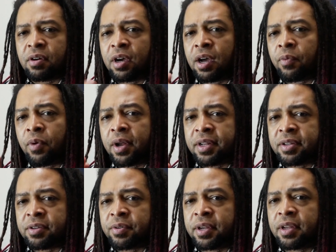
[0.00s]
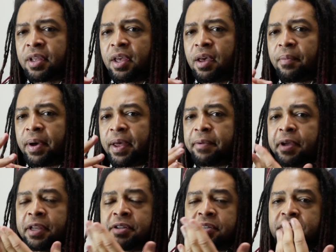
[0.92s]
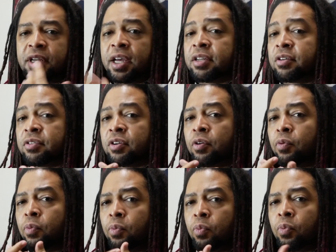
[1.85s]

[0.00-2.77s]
I want to do it, but I don't know